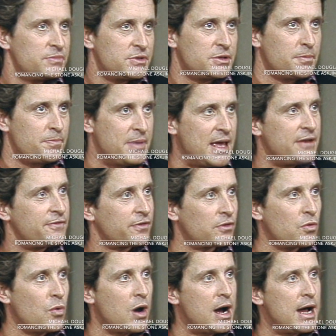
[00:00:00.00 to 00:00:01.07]
to bed for
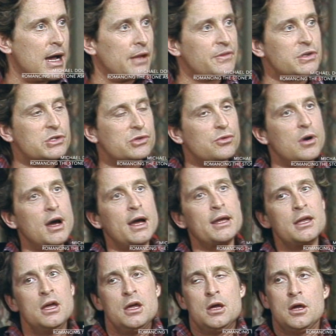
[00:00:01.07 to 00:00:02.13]
a while, and you
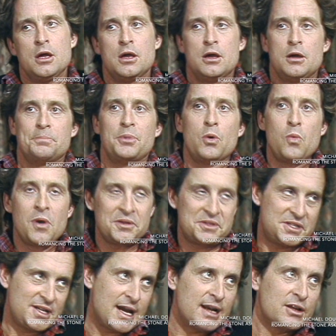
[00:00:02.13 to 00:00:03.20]
try. But
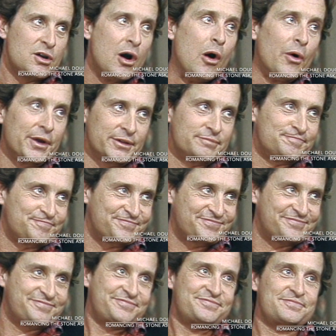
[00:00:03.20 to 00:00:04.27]
once it got going,
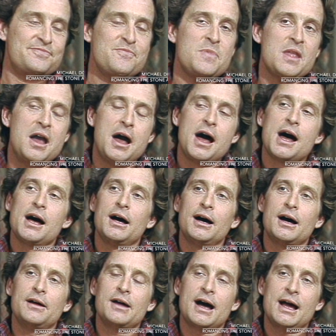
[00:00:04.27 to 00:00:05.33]

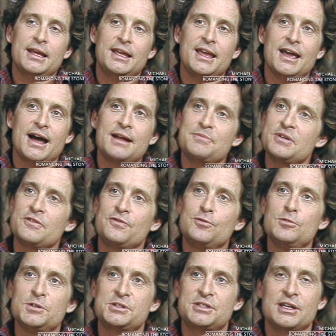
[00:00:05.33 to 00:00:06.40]
I'd be a
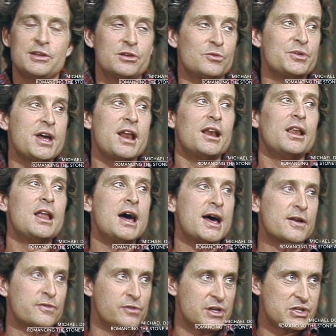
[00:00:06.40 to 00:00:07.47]
fool to tell you there were not a
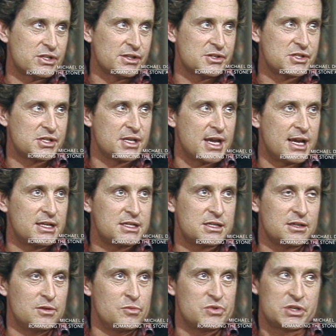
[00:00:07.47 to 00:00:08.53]
lot of restless nights.
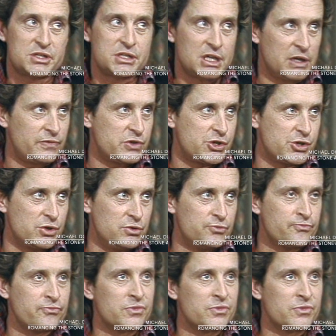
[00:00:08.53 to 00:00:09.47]
It was a tough shoot.